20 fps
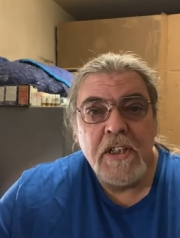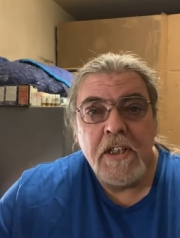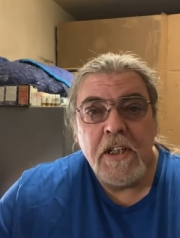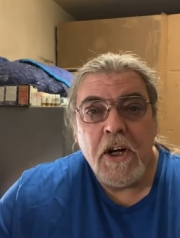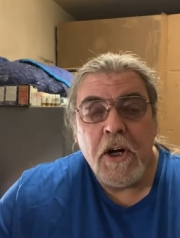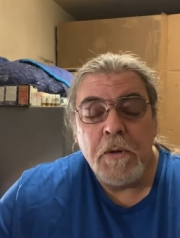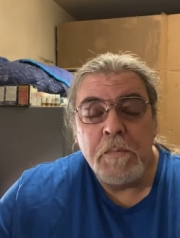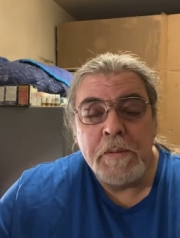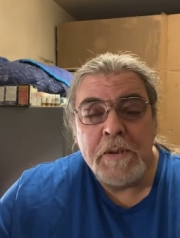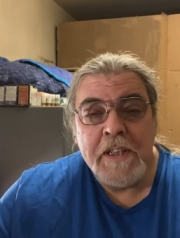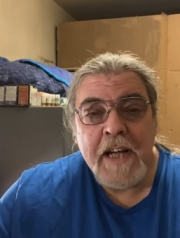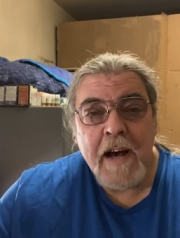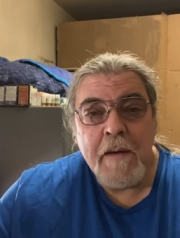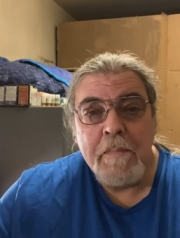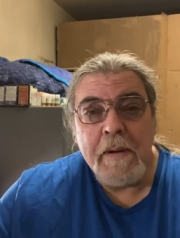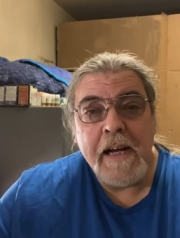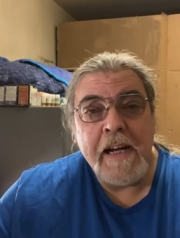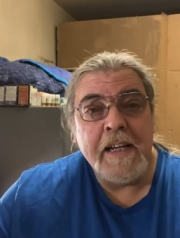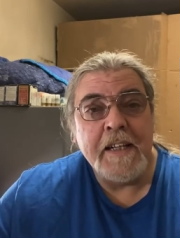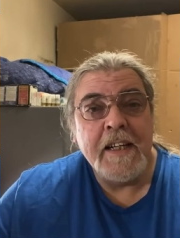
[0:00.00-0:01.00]
opened
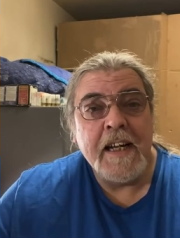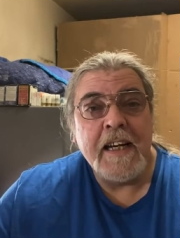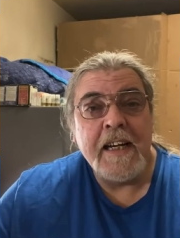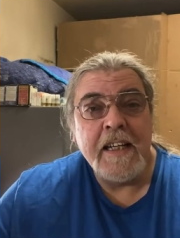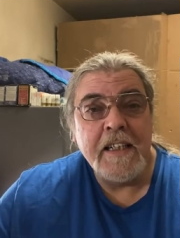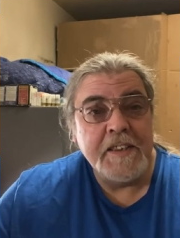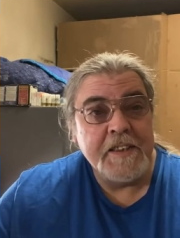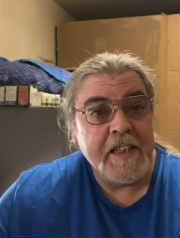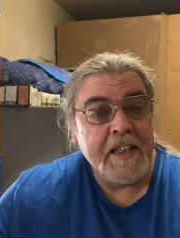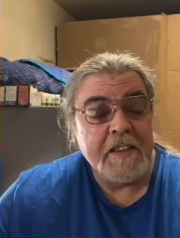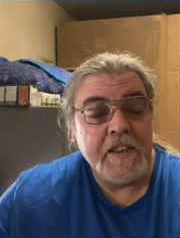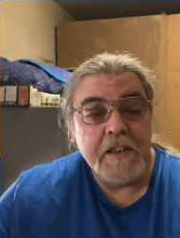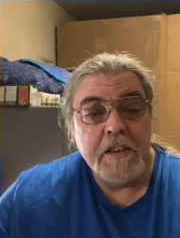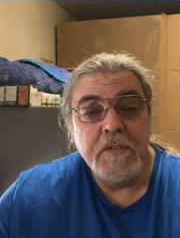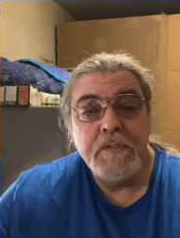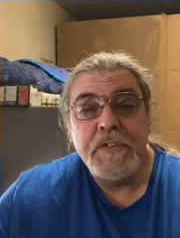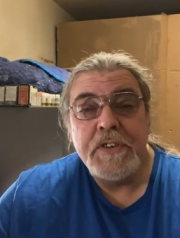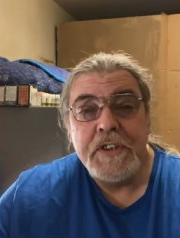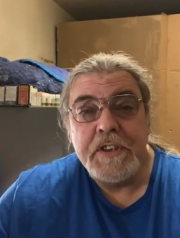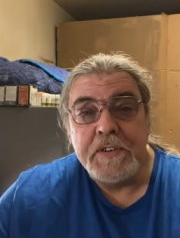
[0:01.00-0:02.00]
up. And I got to say, the new
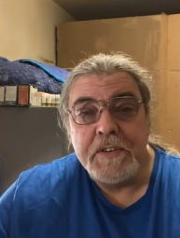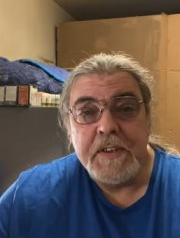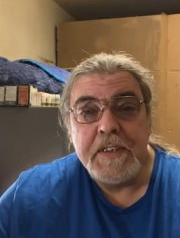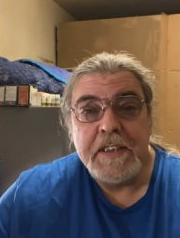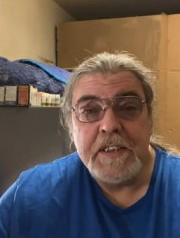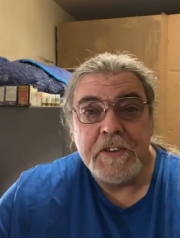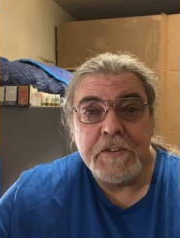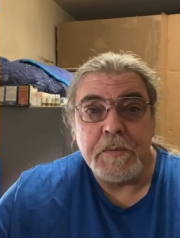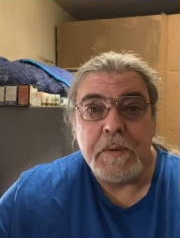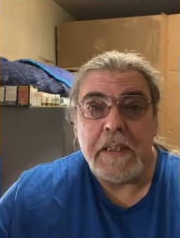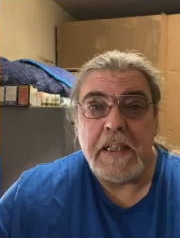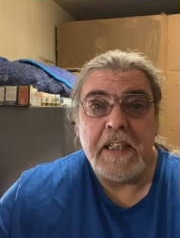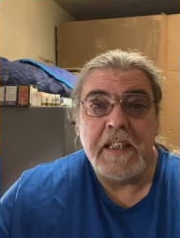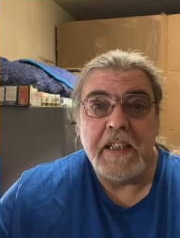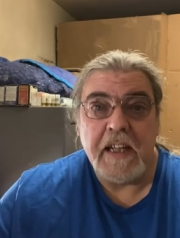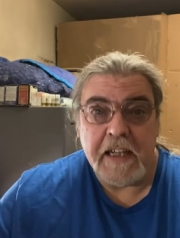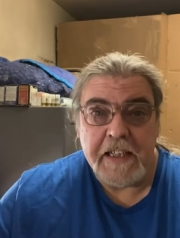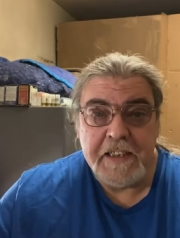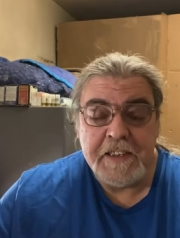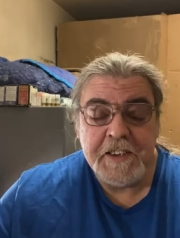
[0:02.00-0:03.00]
facility is really
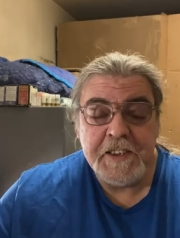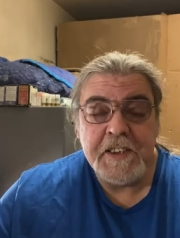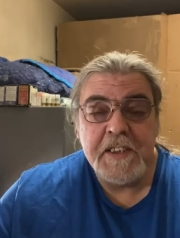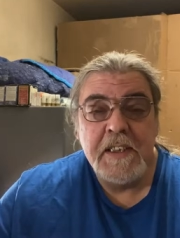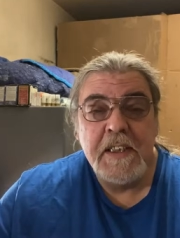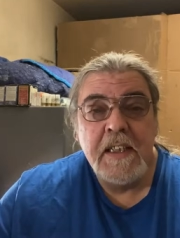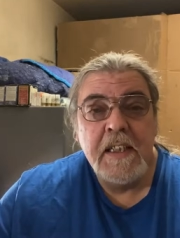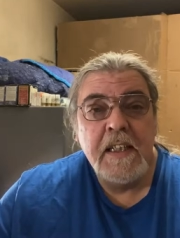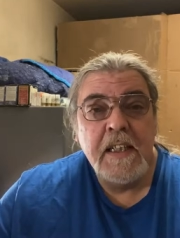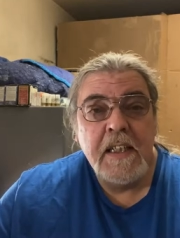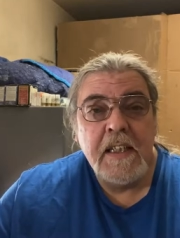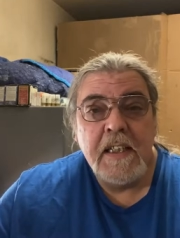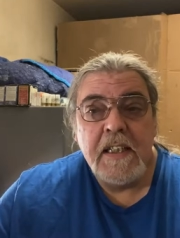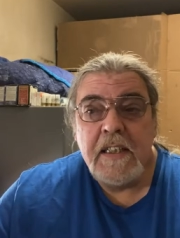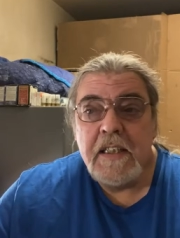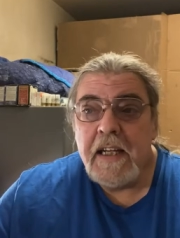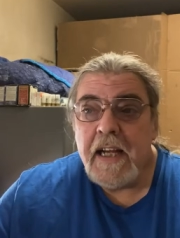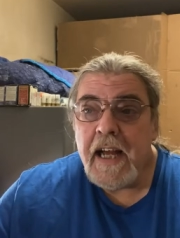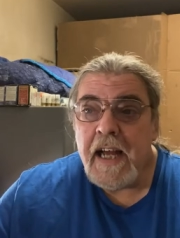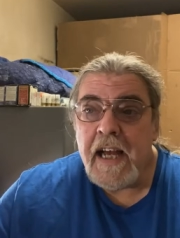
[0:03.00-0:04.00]
nice,
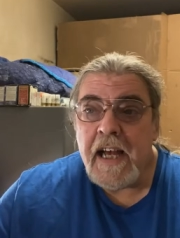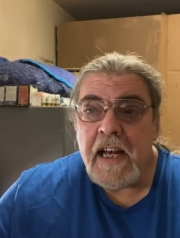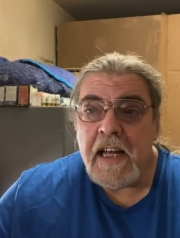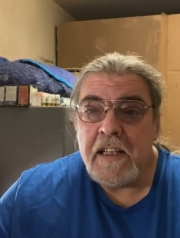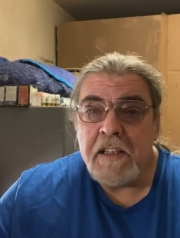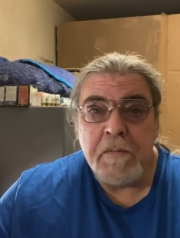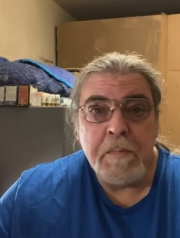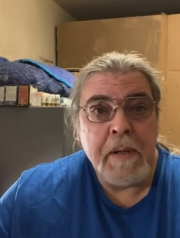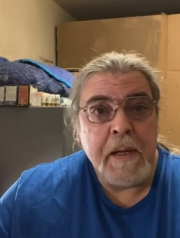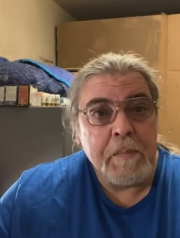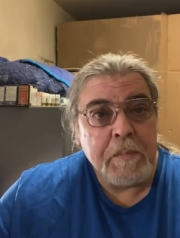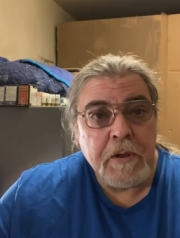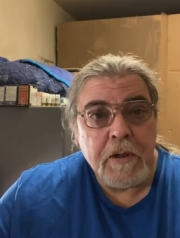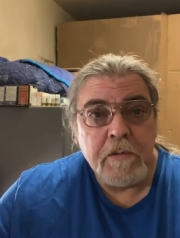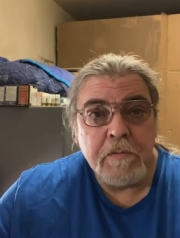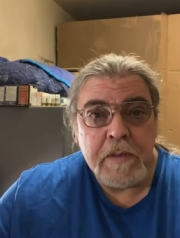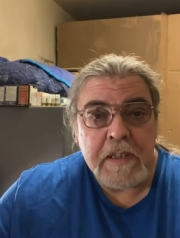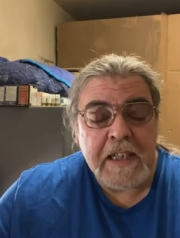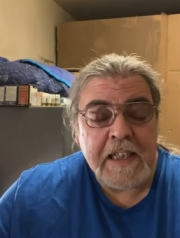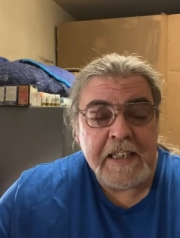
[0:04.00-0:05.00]
and the people
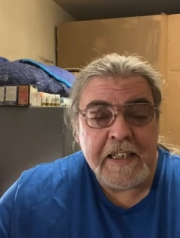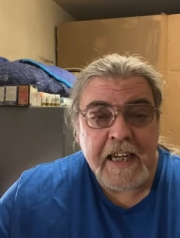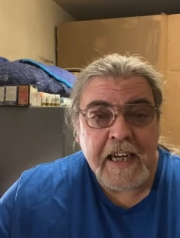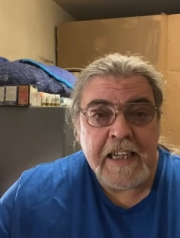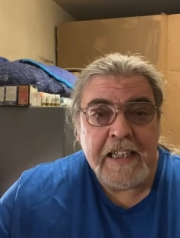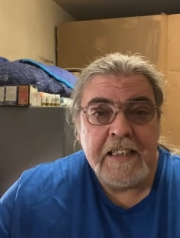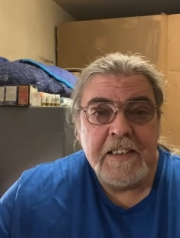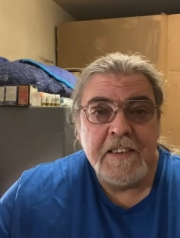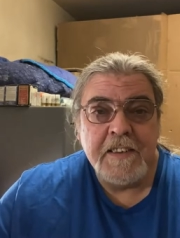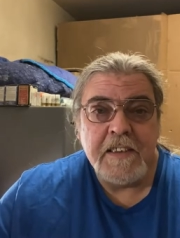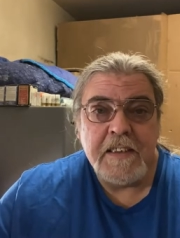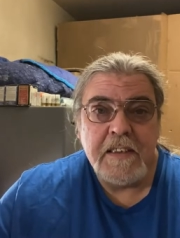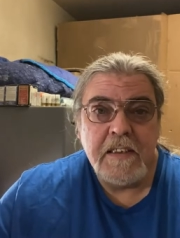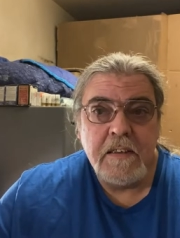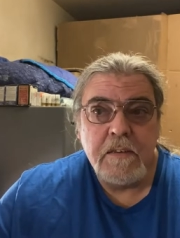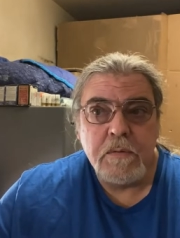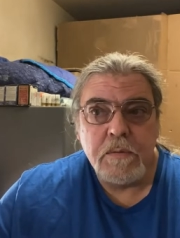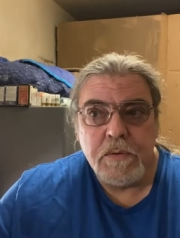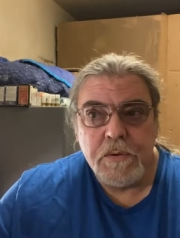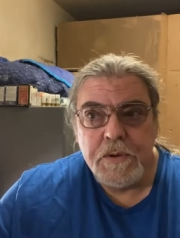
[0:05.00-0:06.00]
are really nice, and
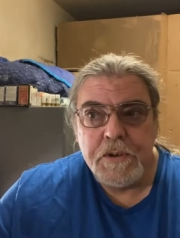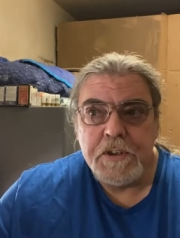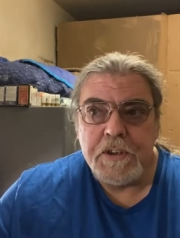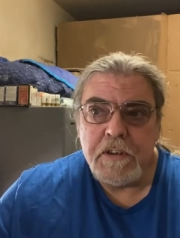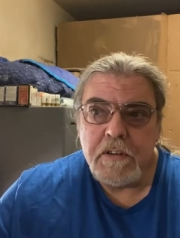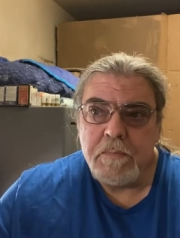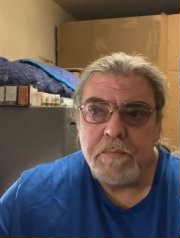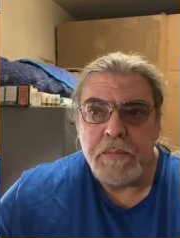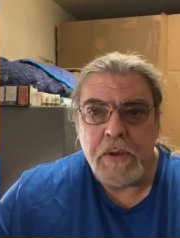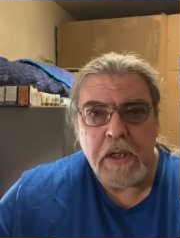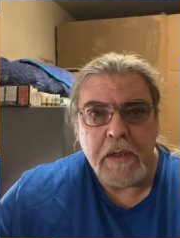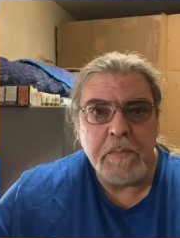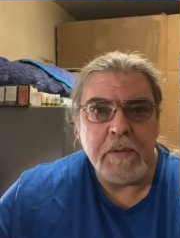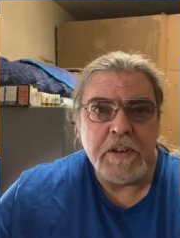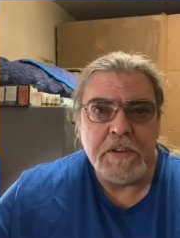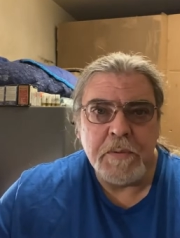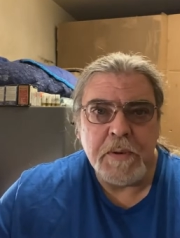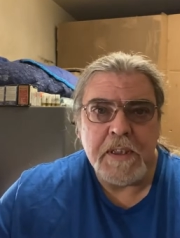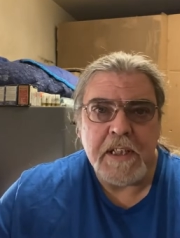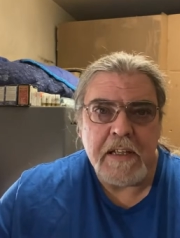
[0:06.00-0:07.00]
the rules are pretty
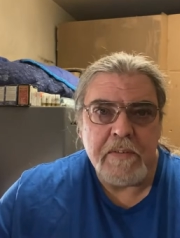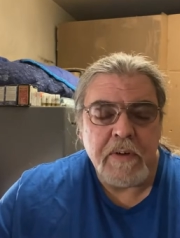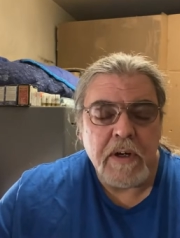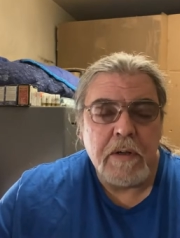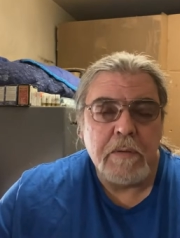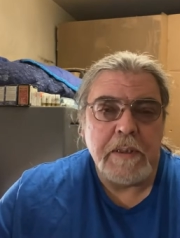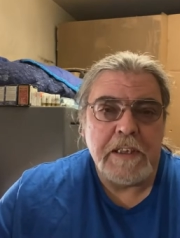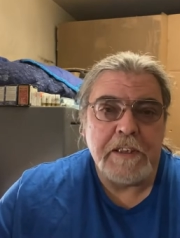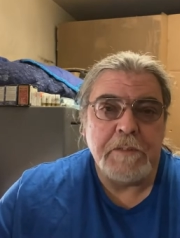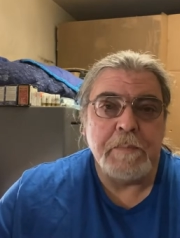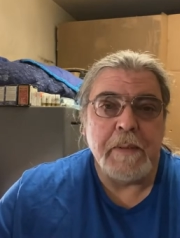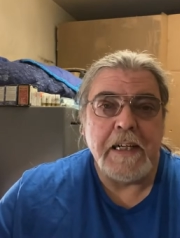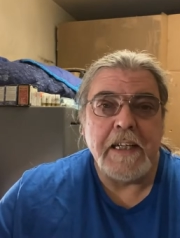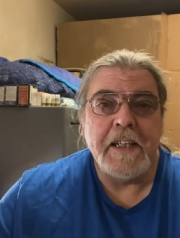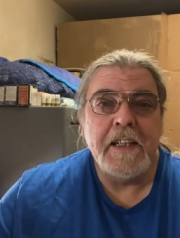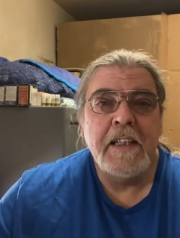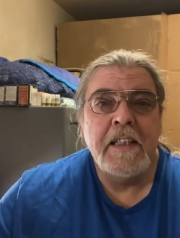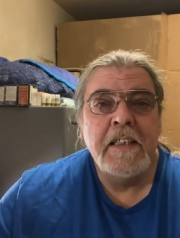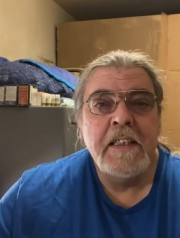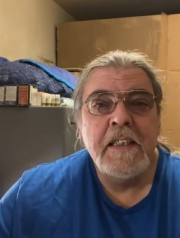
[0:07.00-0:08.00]
much what they've always
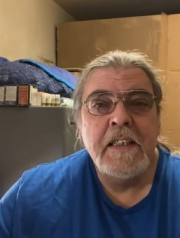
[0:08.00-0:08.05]
been.